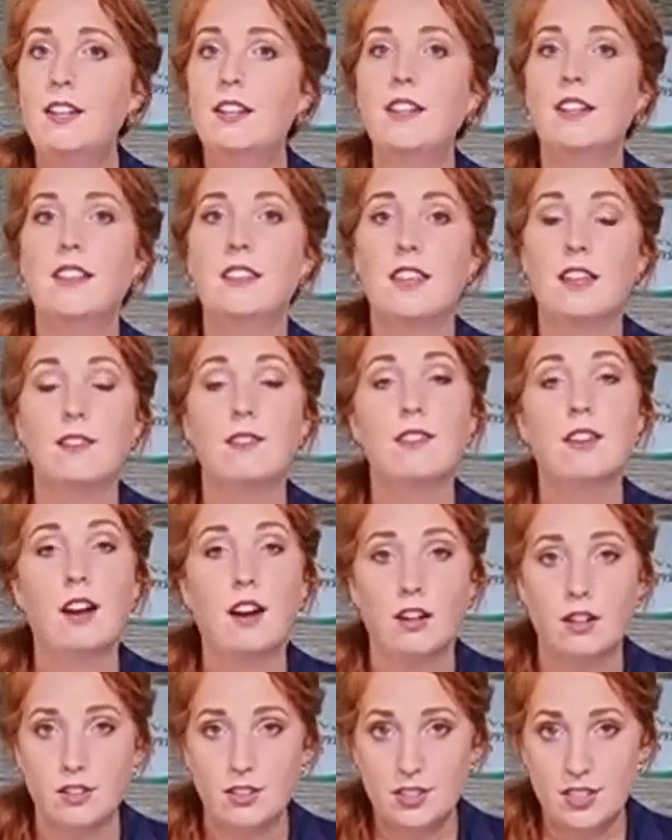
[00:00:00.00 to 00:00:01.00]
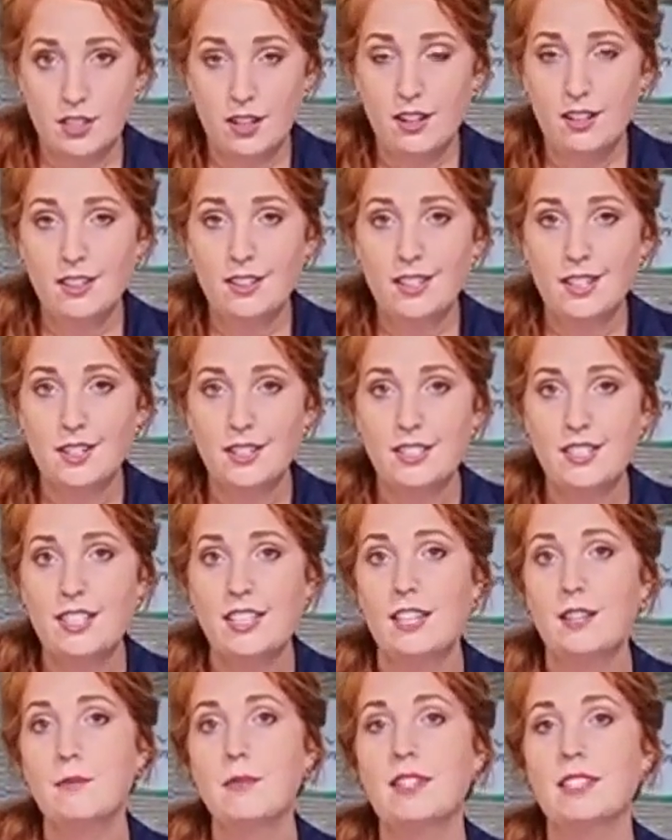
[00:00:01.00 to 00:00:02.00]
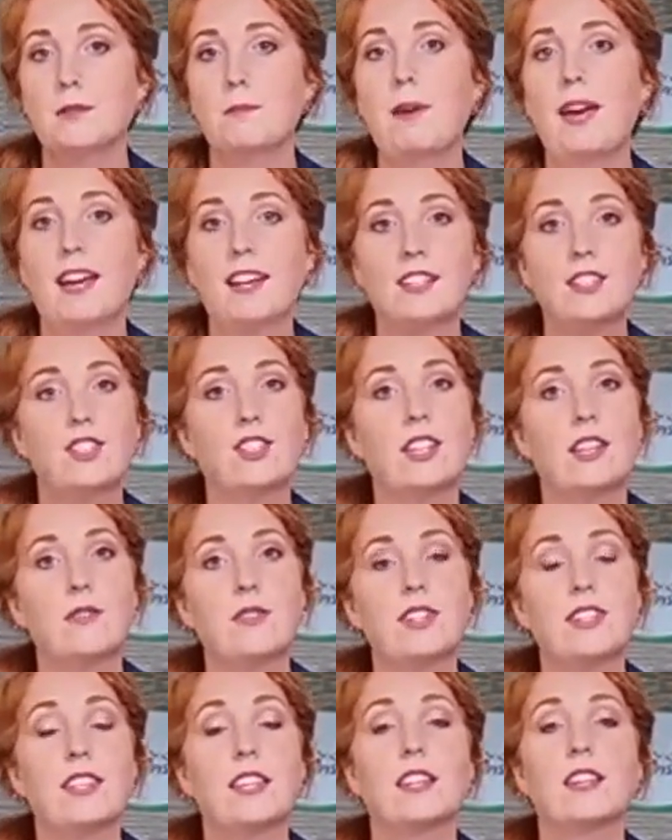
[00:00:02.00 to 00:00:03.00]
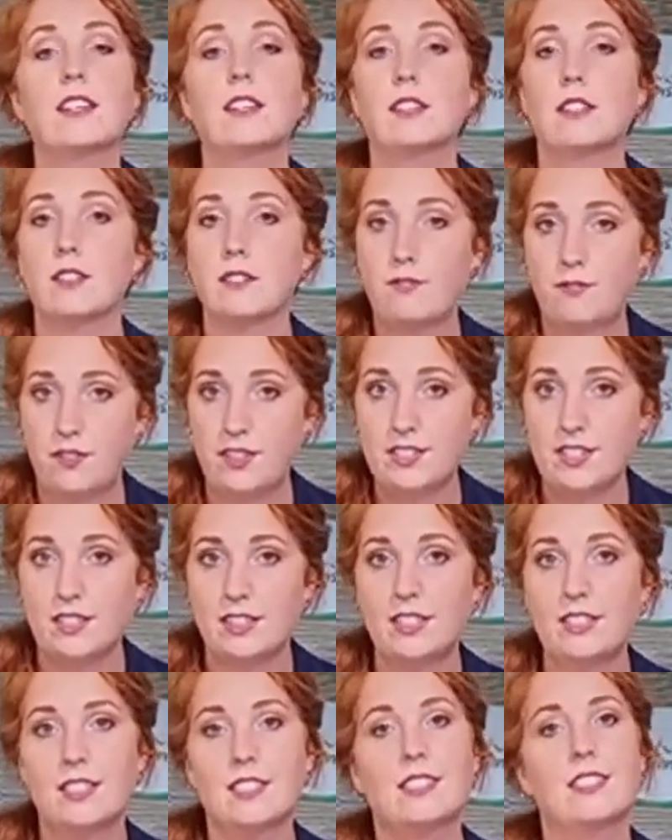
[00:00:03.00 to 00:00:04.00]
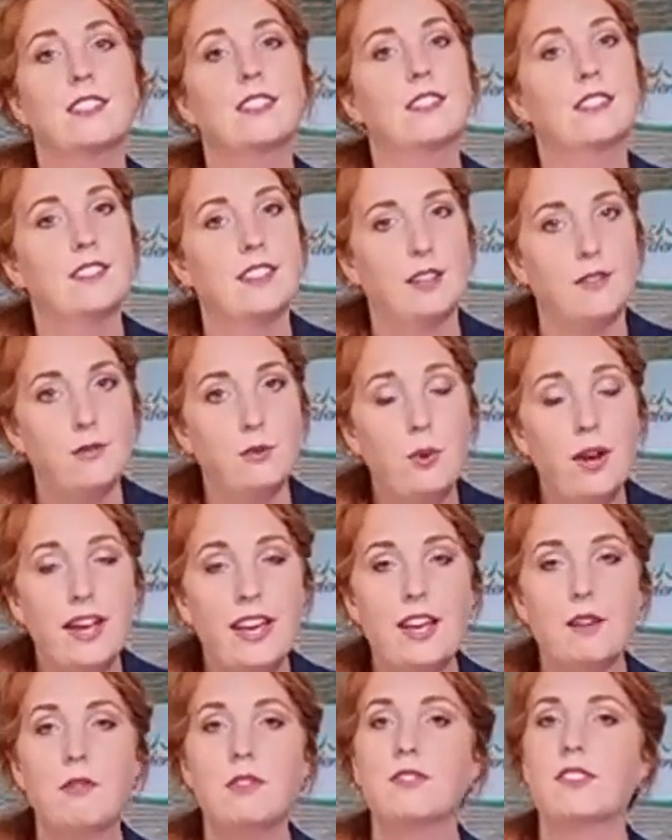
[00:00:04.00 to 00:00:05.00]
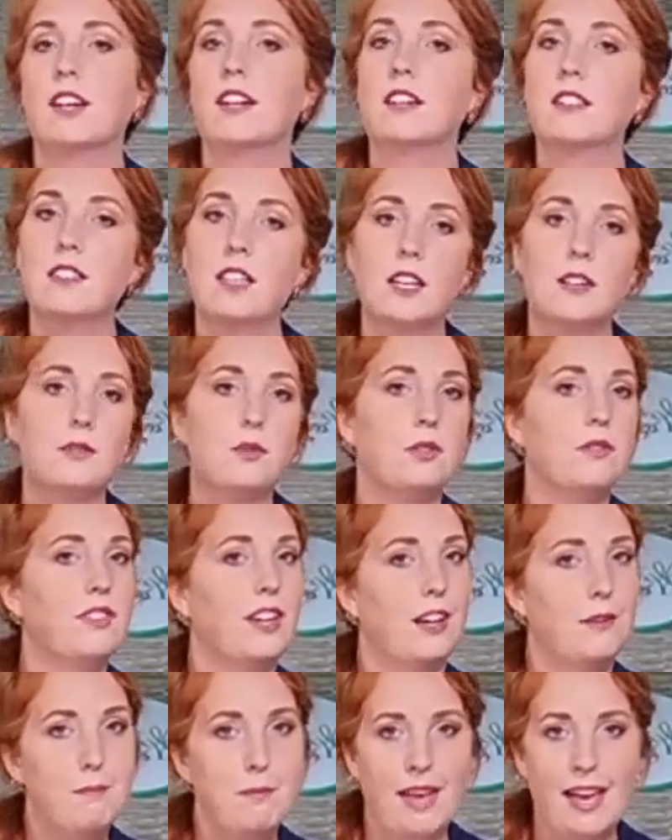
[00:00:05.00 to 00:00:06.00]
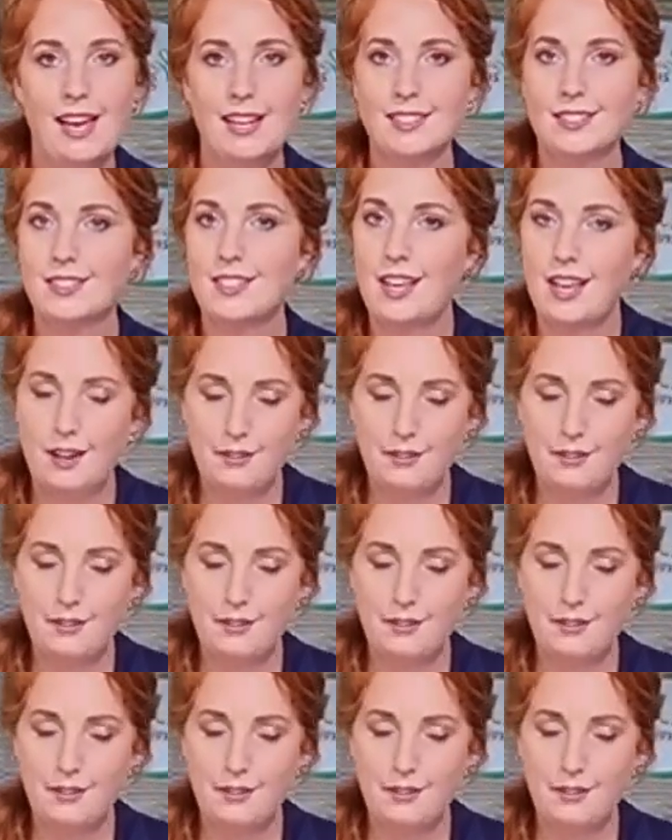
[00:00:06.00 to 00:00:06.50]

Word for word: And then our culinary team is packaging everything in a physically distant, safe way. We've got gloves, we've got masks.